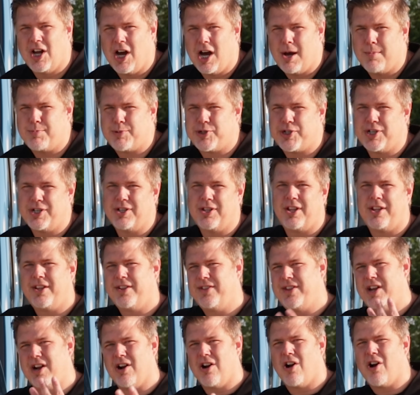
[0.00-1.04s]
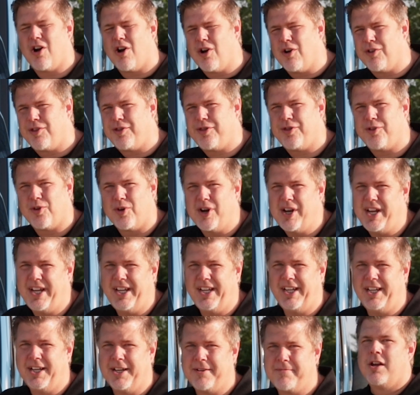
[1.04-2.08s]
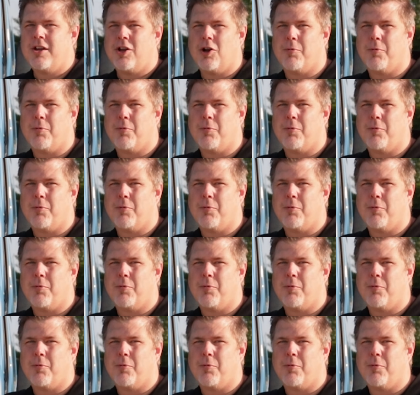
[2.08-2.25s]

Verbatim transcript: option. There are three.